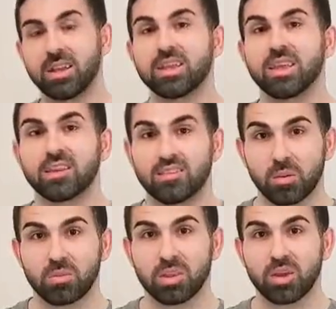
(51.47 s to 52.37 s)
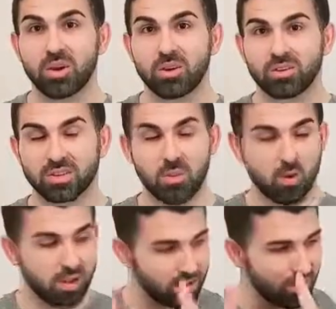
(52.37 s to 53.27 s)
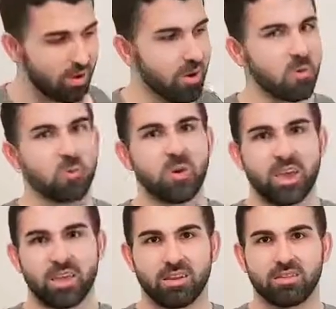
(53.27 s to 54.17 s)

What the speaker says: Take something or someone away.